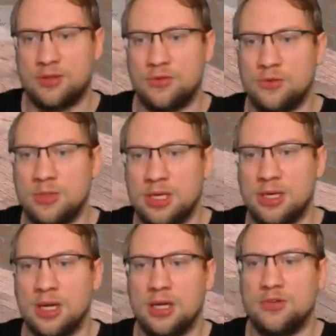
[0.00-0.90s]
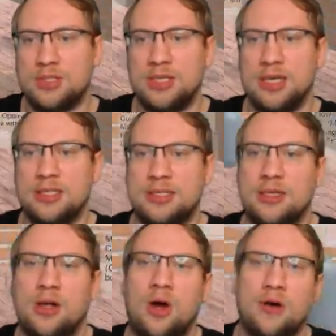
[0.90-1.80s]
the room here. You see it's
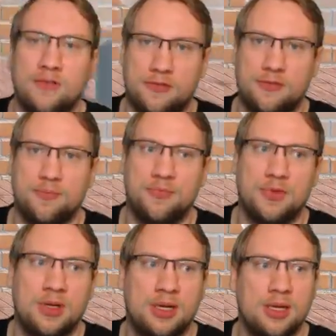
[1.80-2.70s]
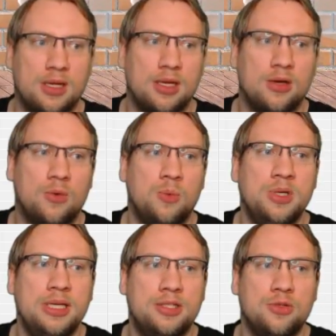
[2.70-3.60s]
still off, right? We
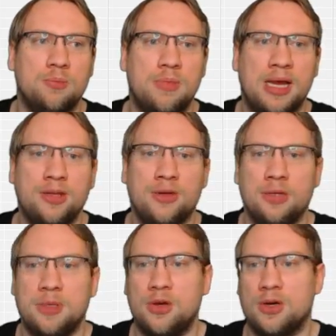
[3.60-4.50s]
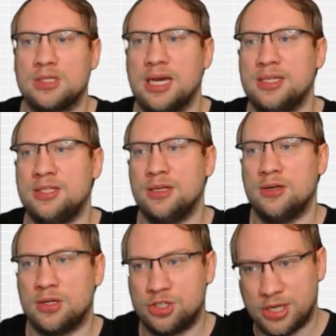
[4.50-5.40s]
need to manually, because I did
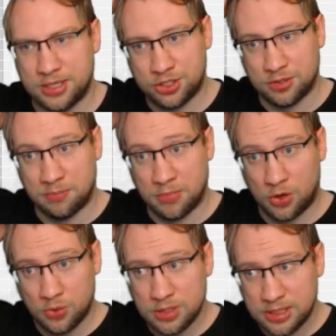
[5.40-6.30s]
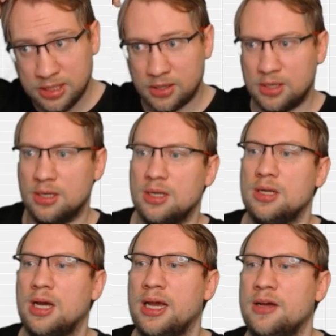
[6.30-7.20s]
not change the mode here,
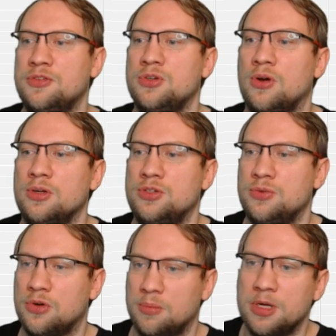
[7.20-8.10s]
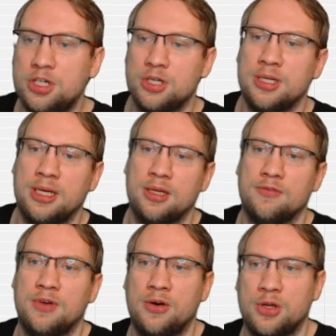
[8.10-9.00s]
I have to go into commissioning
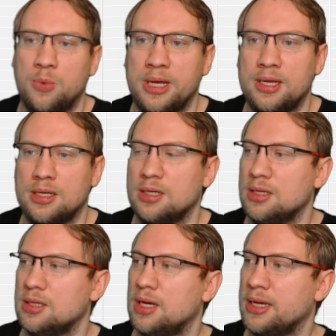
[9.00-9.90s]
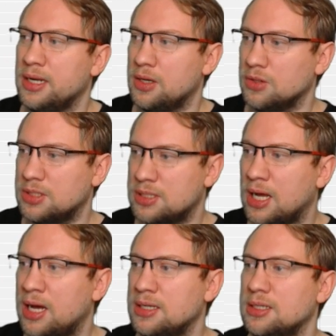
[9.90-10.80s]
very quick. I click on
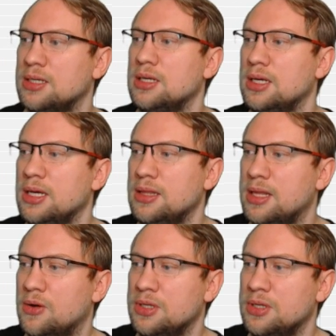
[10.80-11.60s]
start, and down